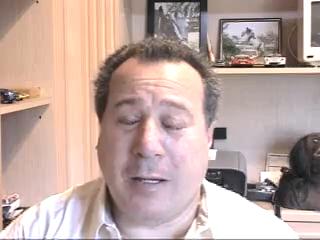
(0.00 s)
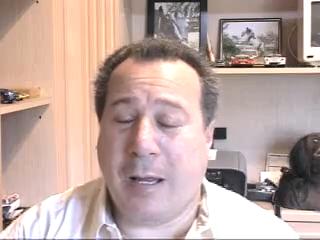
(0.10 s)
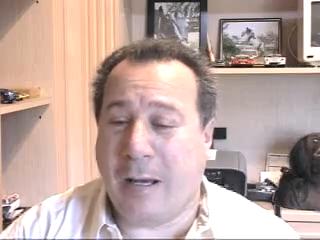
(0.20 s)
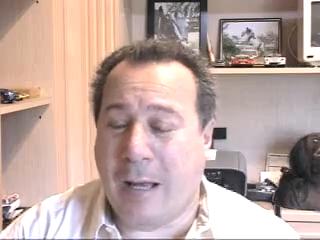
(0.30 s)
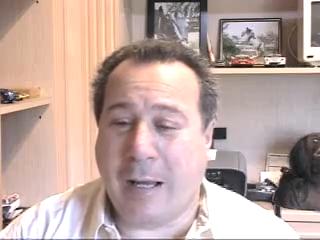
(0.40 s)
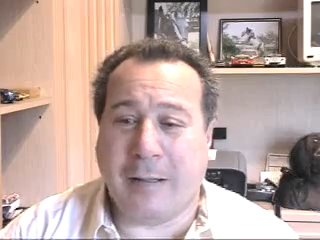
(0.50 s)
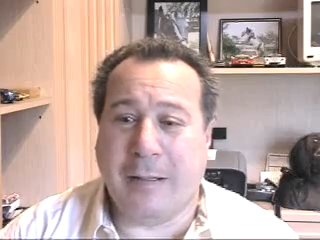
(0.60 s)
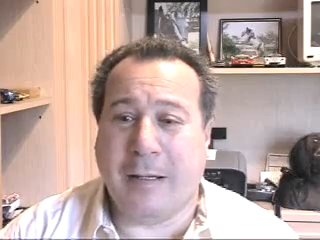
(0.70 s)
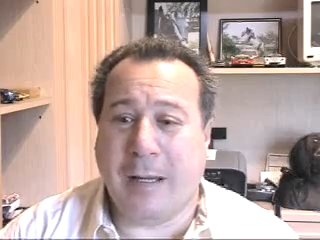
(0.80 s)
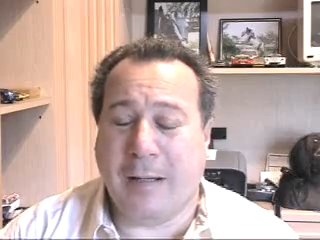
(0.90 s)
it and
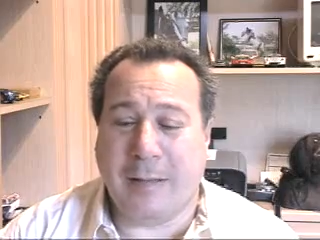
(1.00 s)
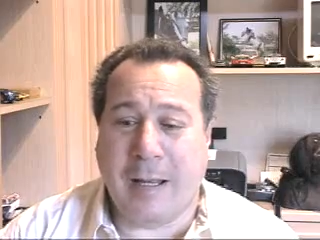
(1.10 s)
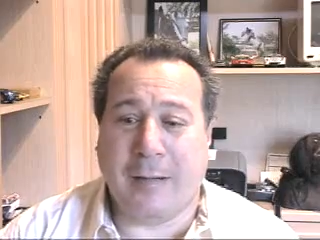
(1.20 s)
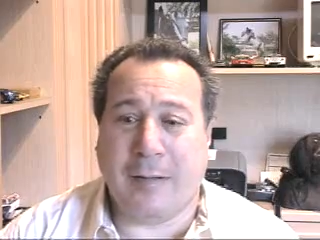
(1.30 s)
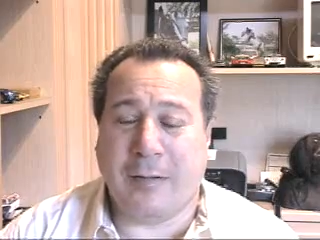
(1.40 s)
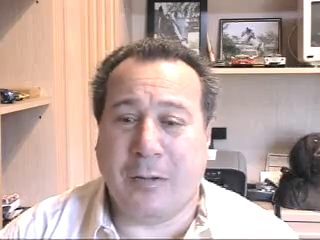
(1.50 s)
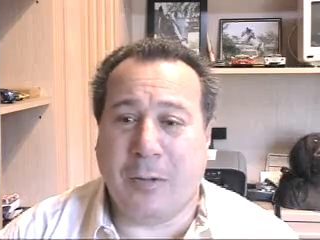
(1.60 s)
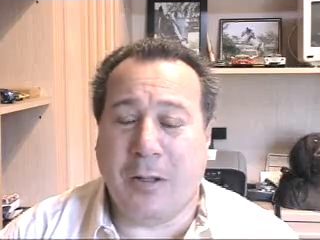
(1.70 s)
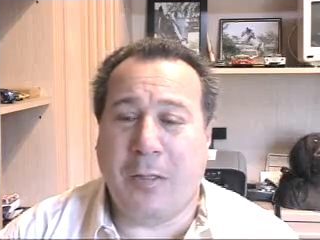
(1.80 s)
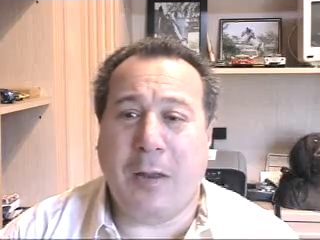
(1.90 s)
acting it and dancing
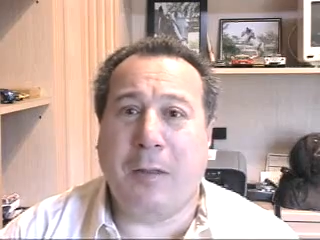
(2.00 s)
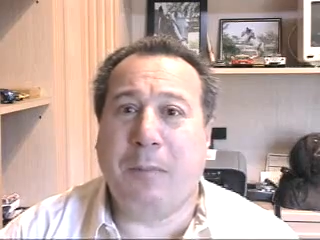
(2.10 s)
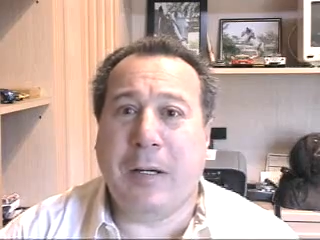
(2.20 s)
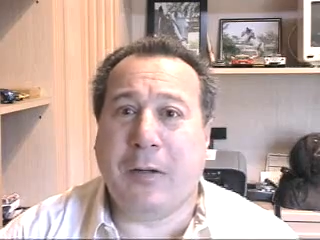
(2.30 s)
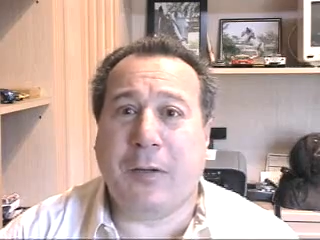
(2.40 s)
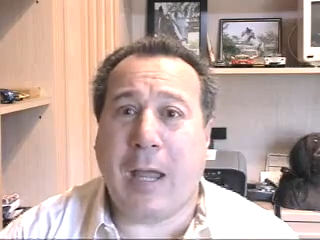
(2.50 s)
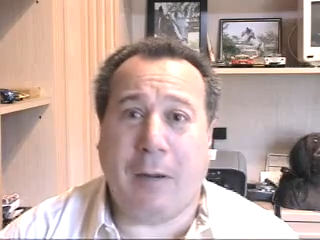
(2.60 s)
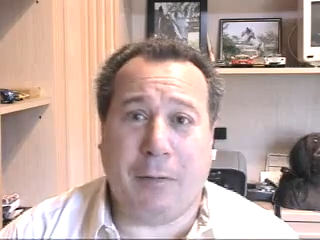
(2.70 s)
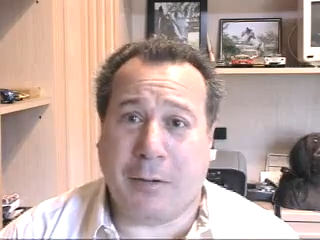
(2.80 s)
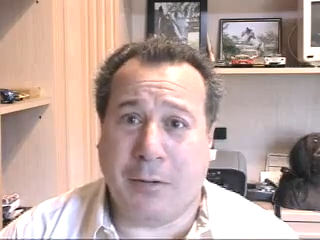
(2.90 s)
to it than the Beatles
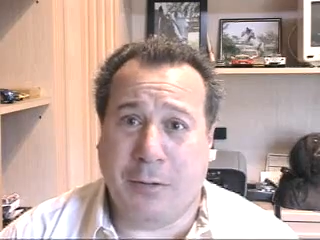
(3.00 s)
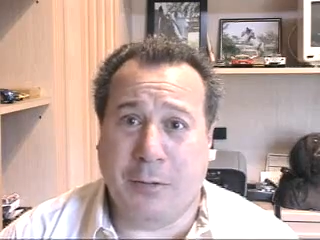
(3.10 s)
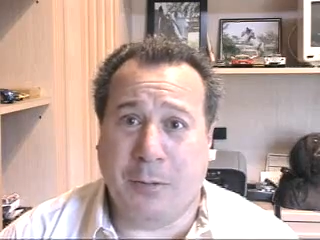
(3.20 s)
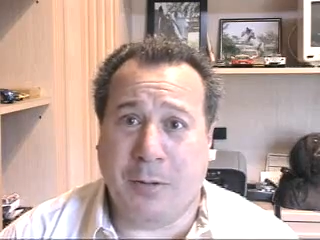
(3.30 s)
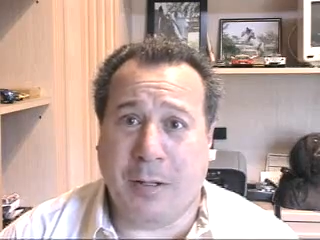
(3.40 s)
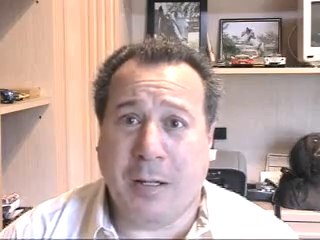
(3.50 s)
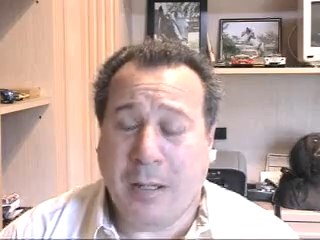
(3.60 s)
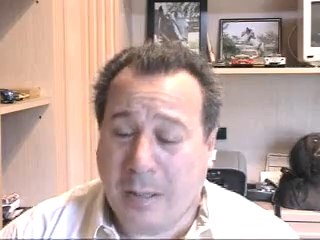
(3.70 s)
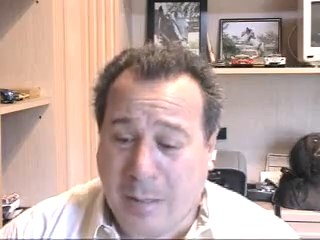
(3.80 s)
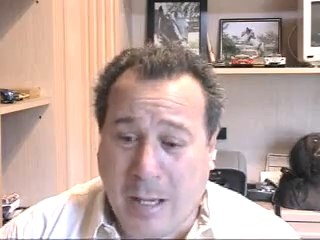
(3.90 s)
ever could do with it.
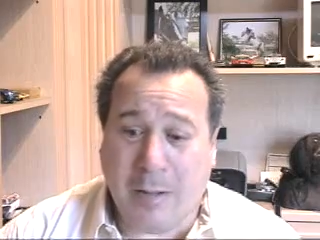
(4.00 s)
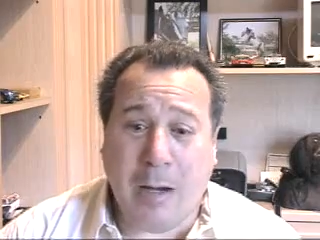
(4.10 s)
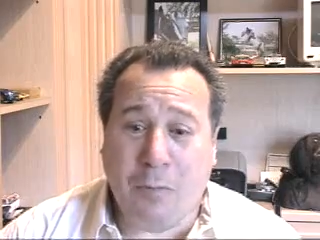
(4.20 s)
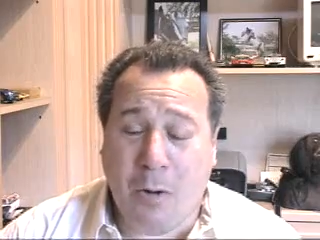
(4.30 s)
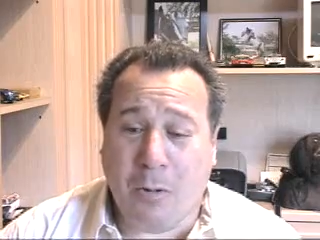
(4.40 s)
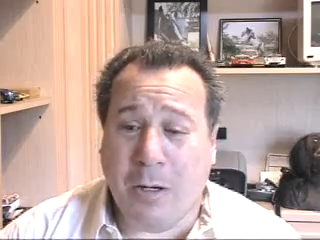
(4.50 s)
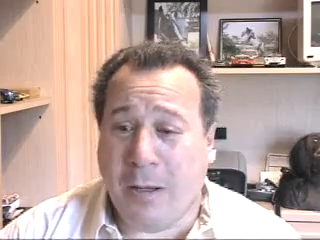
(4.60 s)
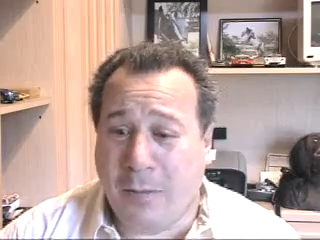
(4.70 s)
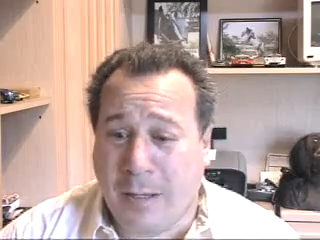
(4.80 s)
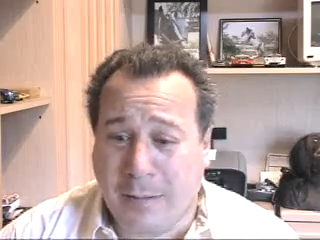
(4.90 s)
Yeah, they wrote
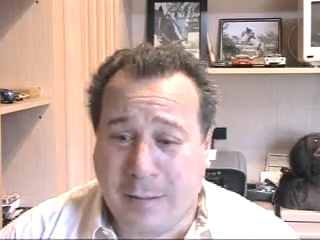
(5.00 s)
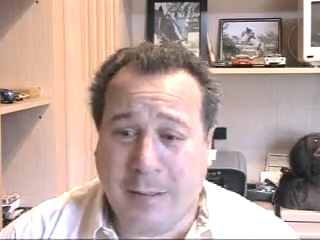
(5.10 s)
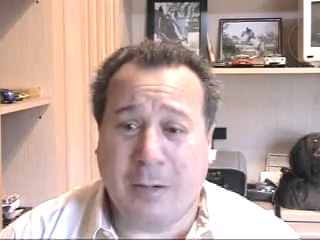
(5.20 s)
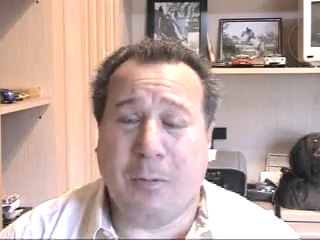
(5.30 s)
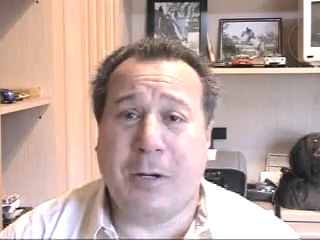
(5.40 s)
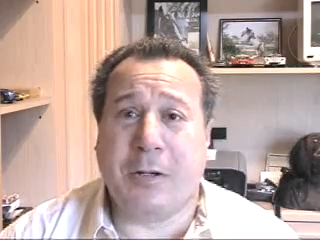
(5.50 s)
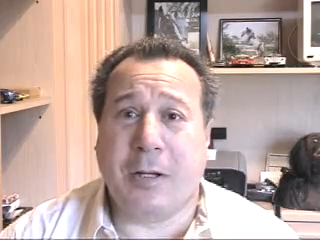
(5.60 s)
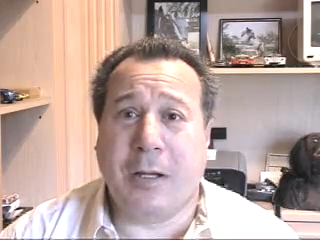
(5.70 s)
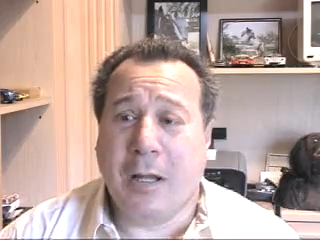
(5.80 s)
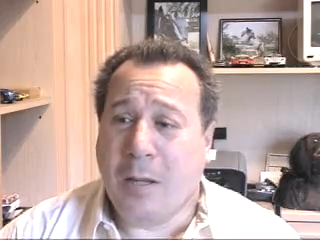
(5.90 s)
it and they did it
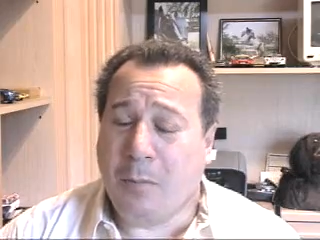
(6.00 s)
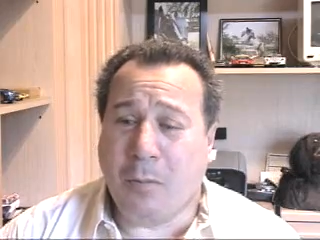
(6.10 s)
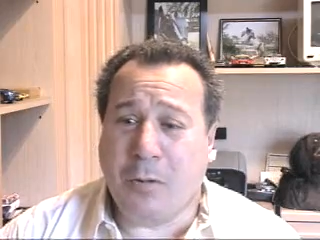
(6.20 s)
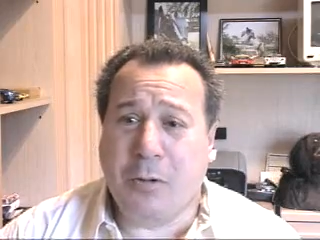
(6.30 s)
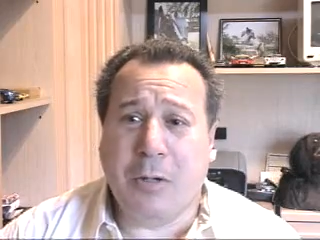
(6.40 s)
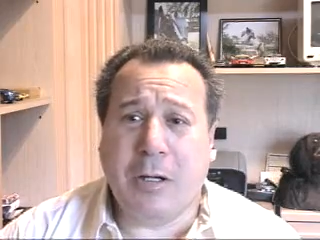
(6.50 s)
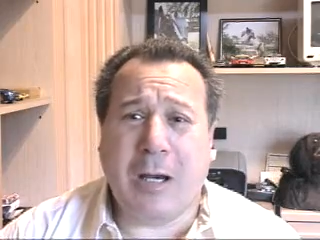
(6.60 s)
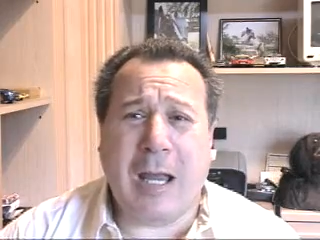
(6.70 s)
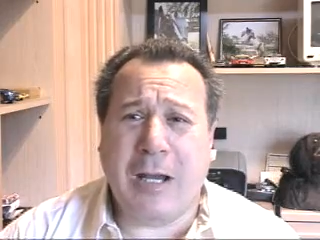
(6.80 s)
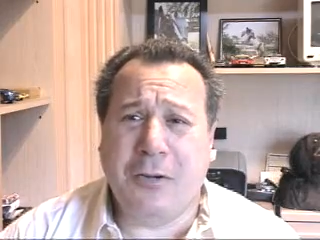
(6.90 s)
originally, but when you
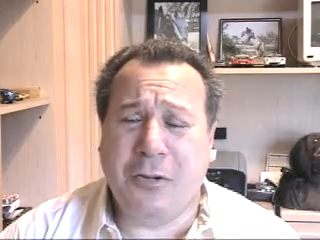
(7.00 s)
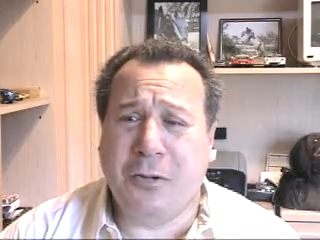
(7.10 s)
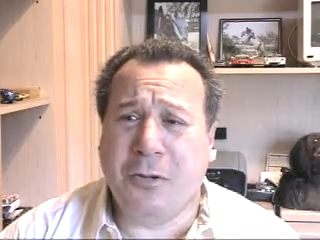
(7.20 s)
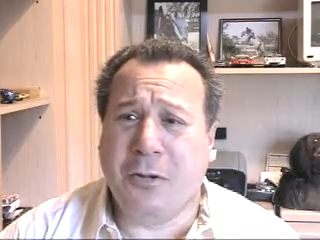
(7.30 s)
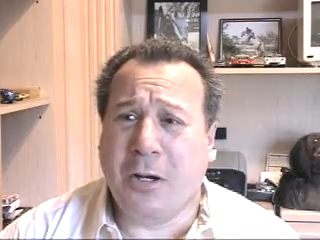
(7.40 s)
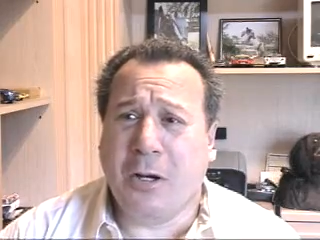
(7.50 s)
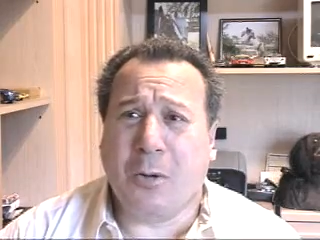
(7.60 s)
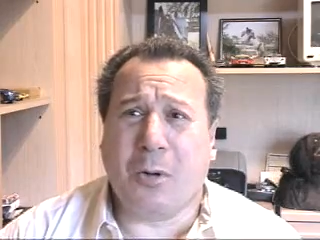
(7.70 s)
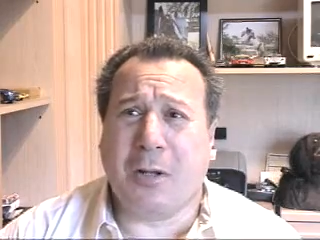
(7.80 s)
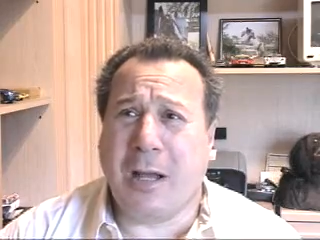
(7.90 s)
hear Hey Jude
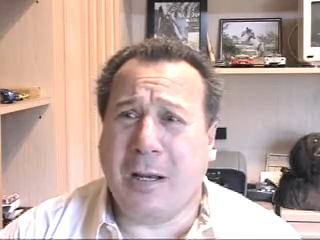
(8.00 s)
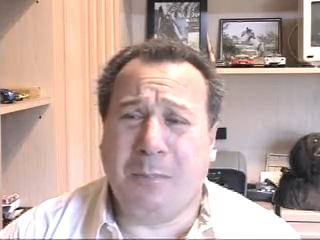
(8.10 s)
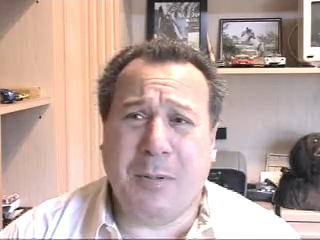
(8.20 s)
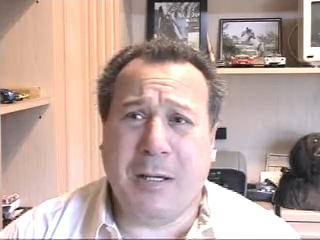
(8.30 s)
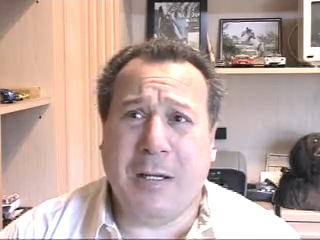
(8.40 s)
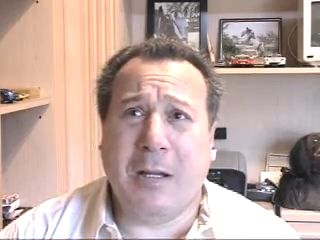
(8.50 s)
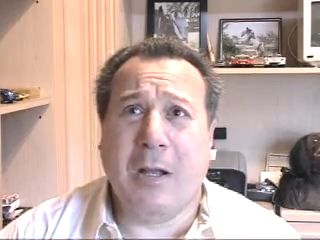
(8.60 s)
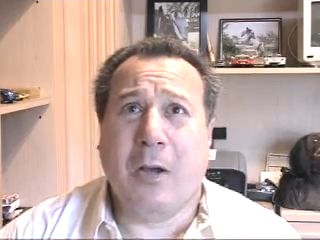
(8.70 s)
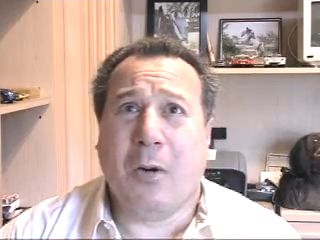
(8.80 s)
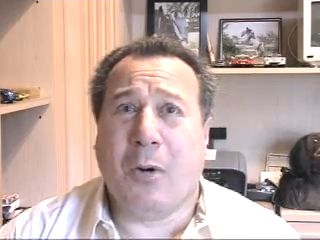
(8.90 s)
or Let It Be
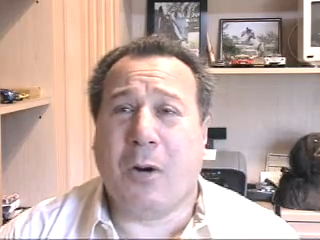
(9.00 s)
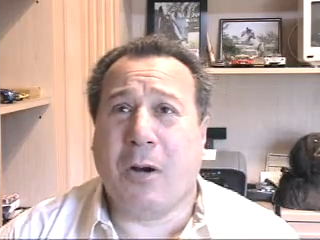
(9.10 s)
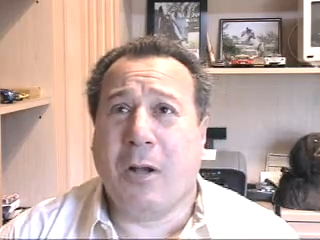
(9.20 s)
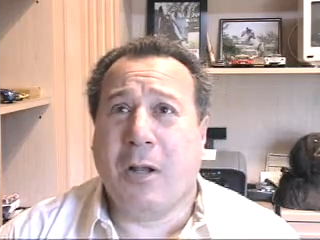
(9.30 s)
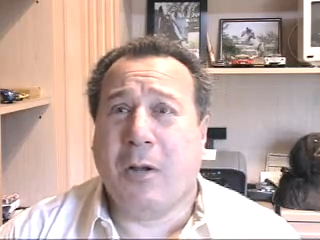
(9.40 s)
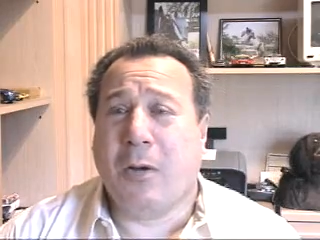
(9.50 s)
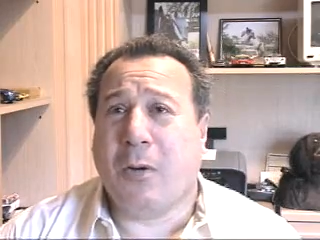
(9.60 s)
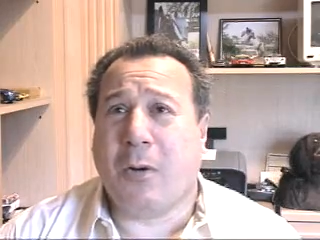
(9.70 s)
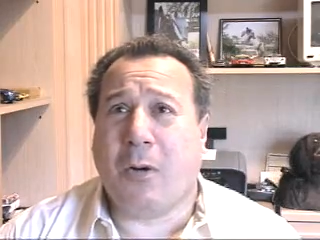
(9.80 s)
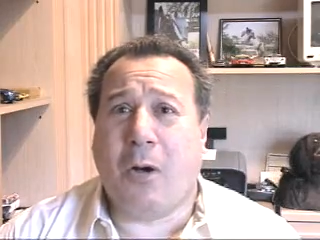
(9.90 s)
or
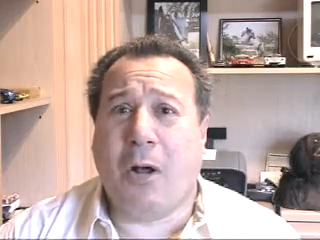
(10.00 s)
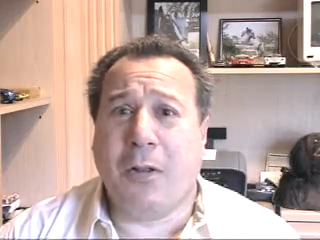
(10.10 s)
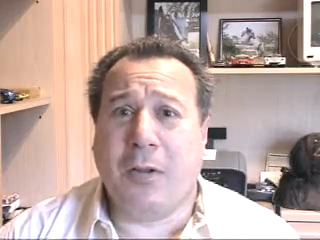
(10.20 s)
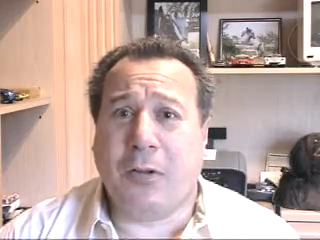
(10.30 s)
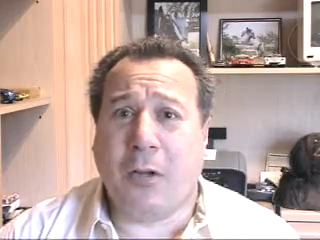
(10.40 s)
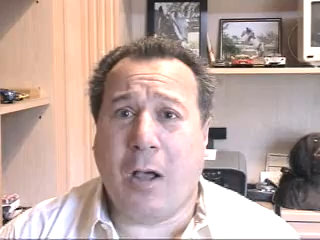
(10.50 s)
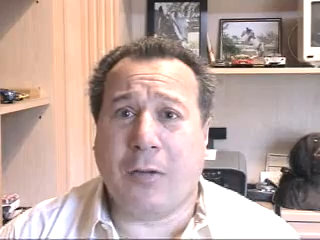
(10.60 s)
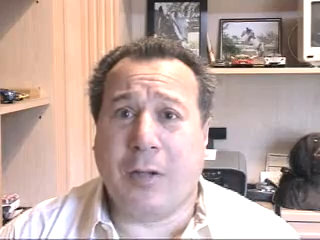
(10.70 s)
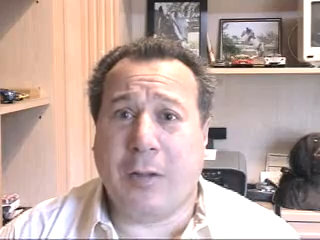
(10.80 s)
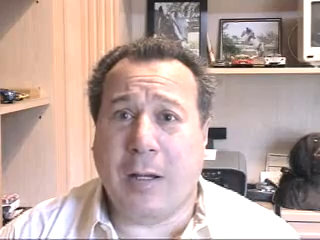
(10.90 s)
all these
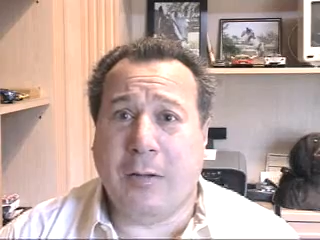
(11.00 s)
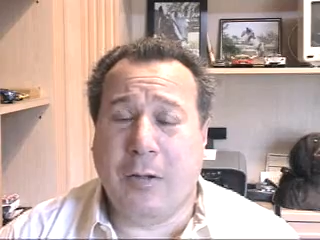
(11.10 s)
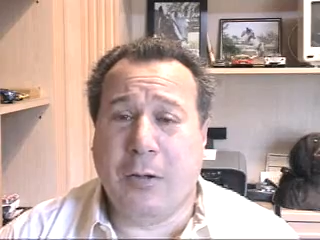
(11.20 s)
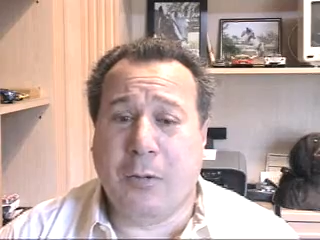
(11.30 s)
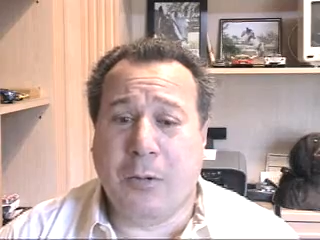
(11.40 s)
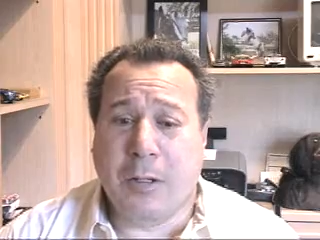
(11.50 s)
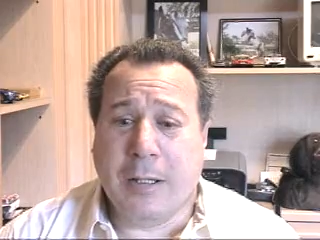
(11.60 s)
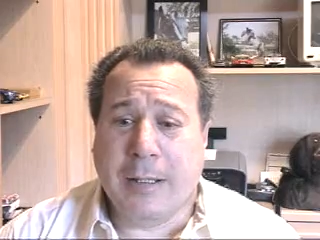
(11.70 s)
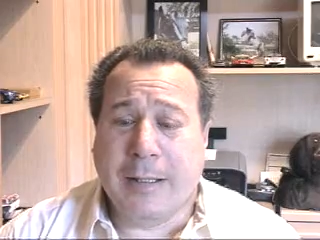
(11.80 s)
songs that they do